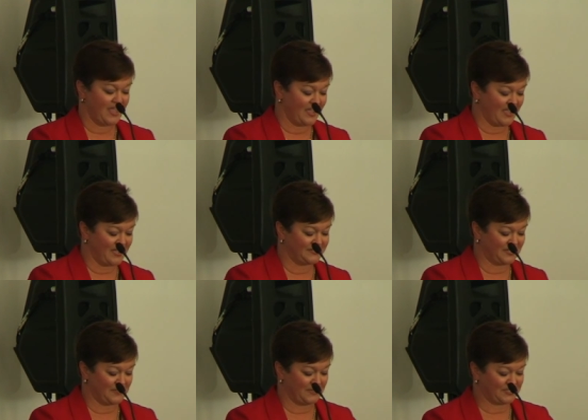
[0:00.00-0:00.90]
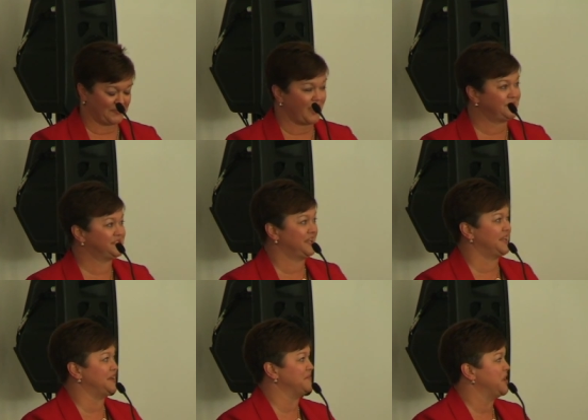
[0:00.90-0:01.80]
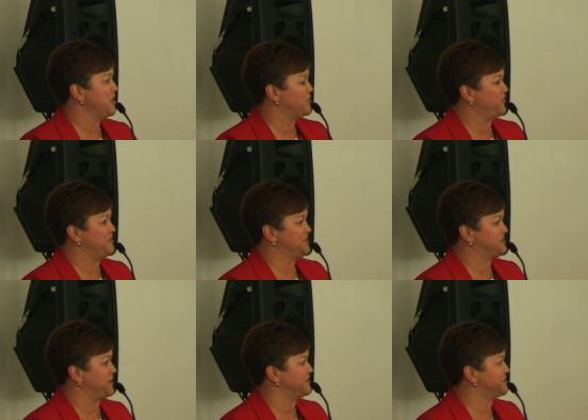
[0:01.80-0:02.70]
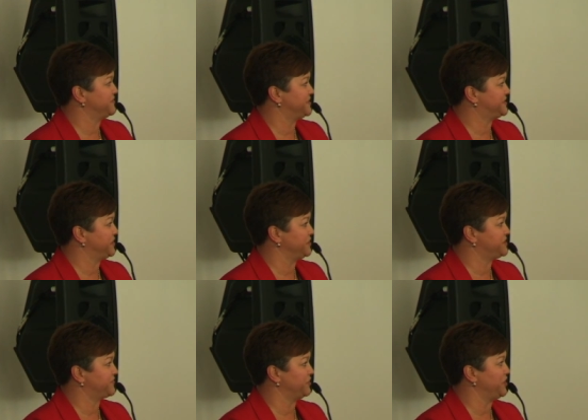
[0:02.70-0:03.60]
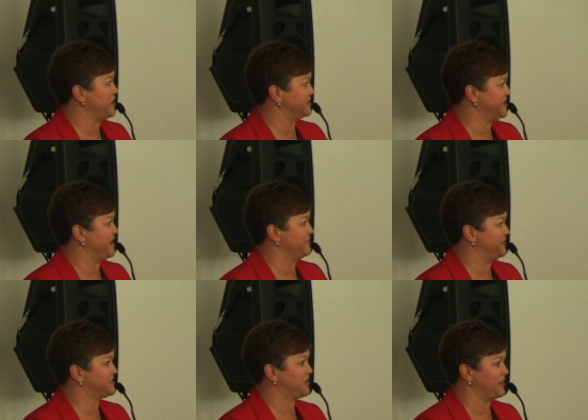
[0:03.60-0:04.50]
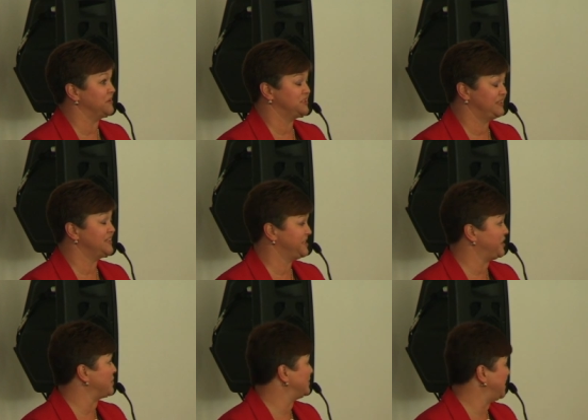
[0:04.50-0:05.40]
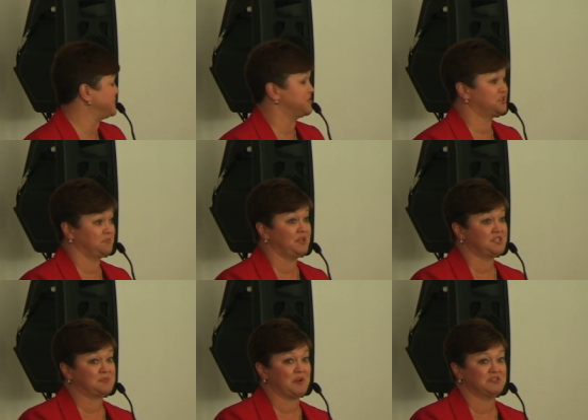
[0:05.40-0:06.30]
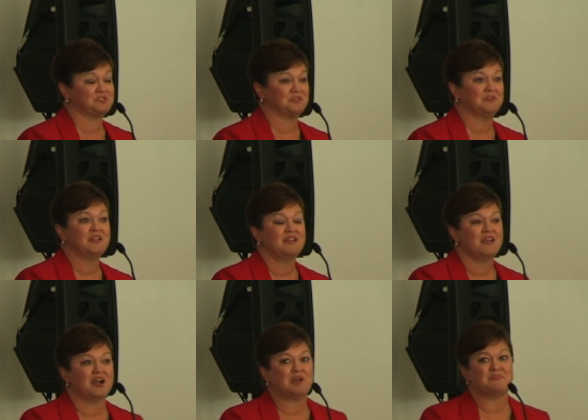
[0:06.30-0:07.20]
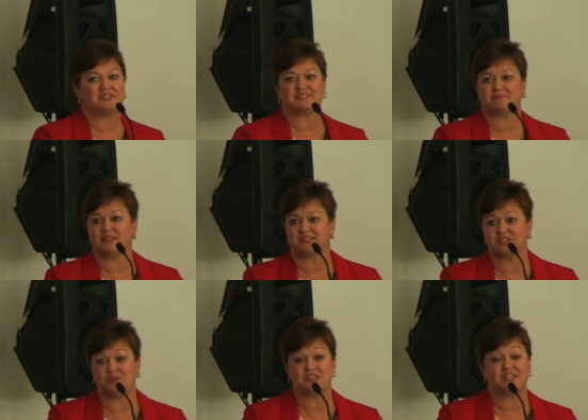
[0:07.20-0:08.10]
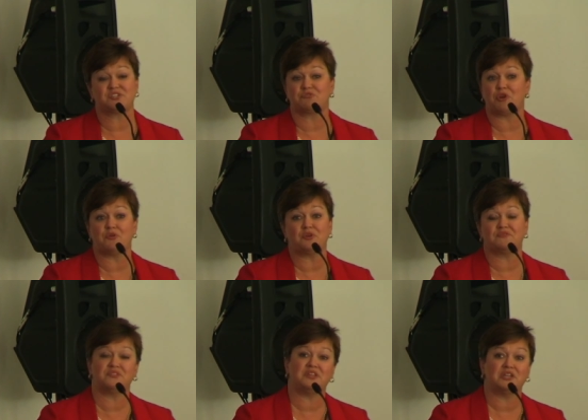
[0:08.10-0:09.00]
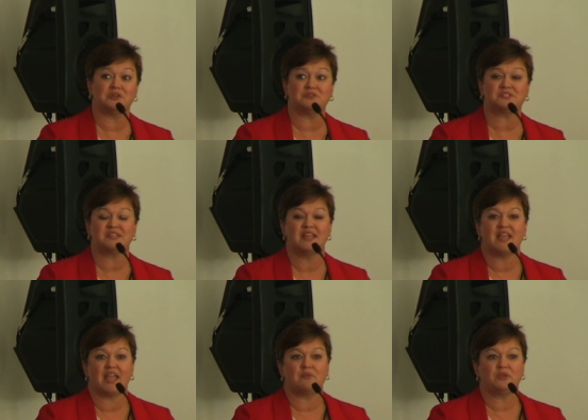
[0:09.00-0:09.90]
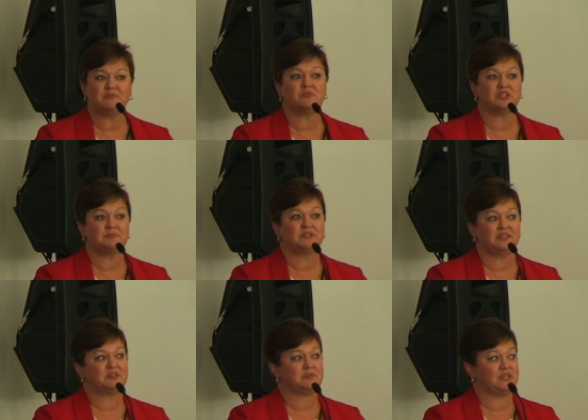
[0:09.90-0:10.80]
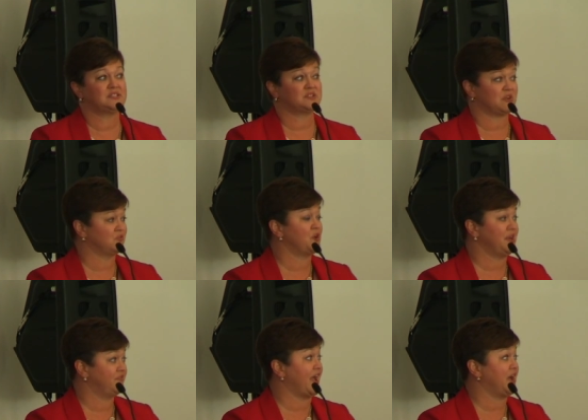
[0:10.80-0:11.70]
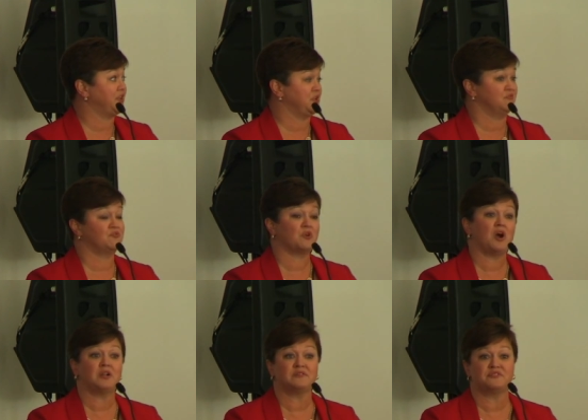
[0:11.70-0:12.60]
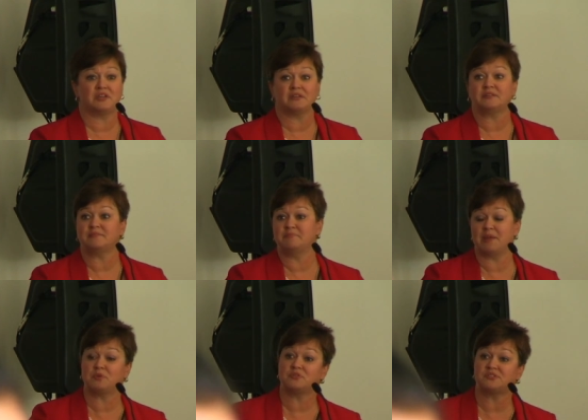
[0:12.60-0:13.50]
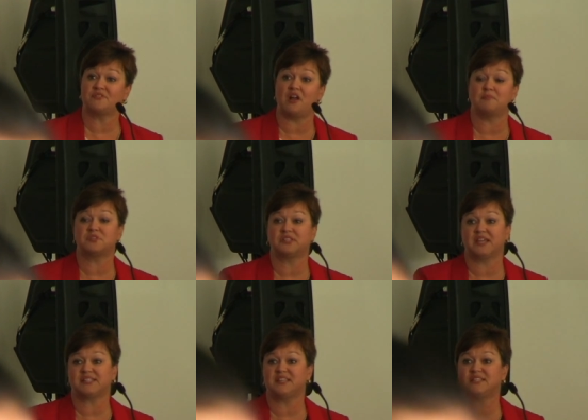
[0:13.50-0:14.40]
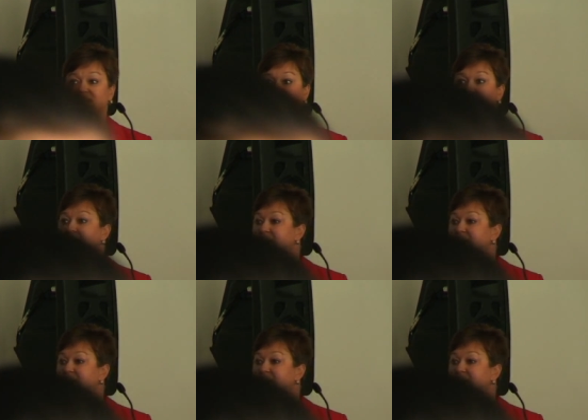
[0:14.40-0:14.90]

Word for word: And as Bob said, we've been a sponsor of this series for a long time, and it's indeed our pleasure to be a sponsor. This series has grown over the years, and we really believe it is a great value for all of the members of Commerce Lexington,